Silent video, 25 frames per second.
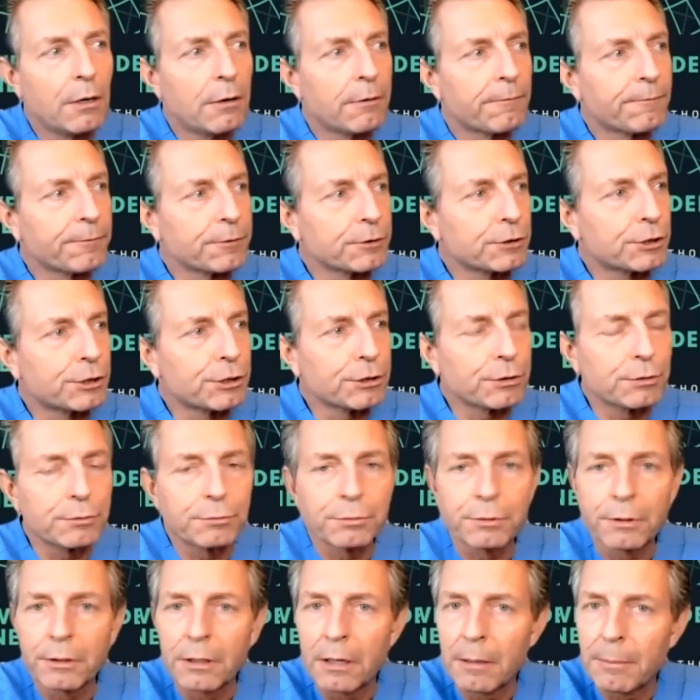for
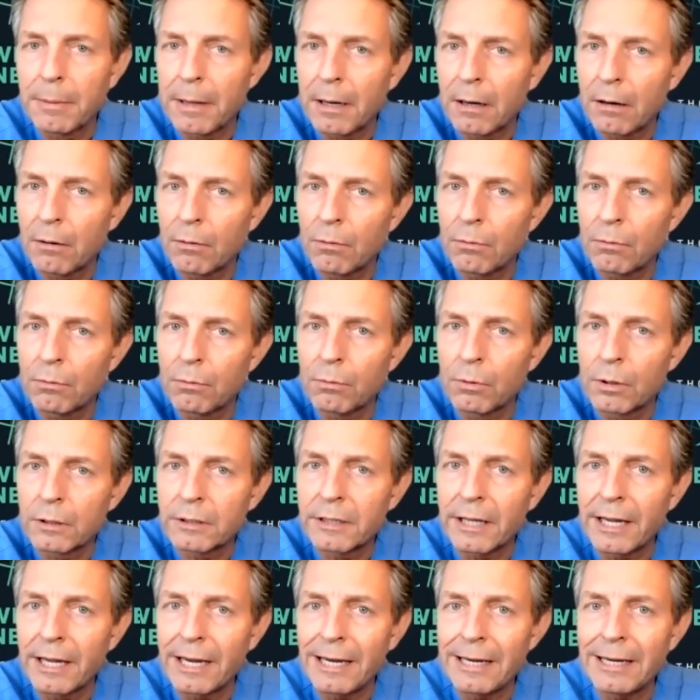children about what
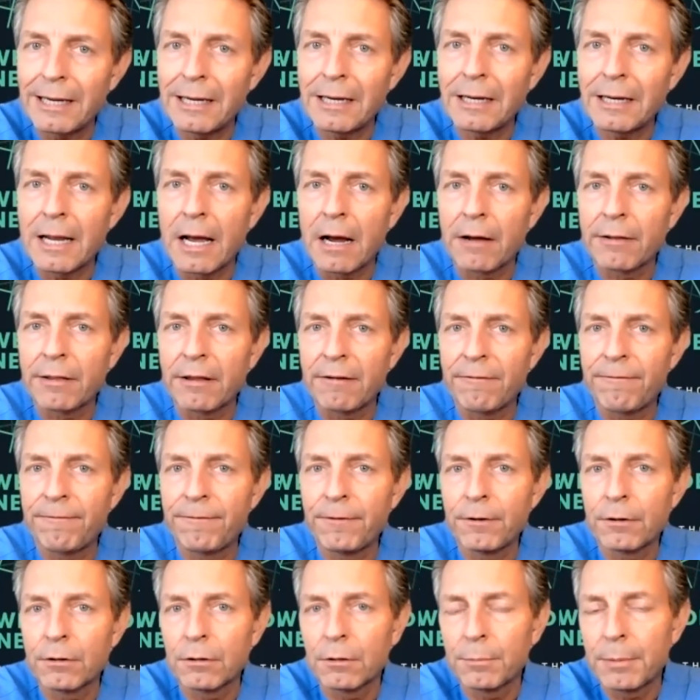they eat, how they
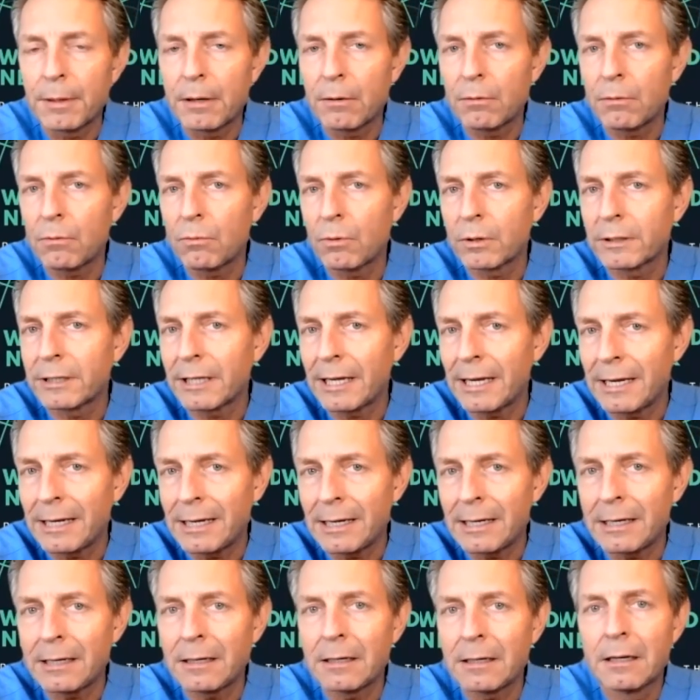feel about what they
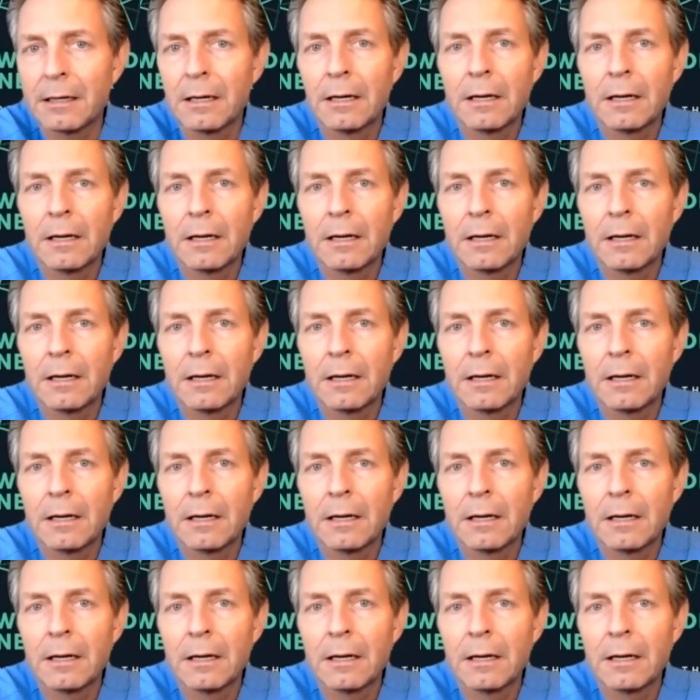eat,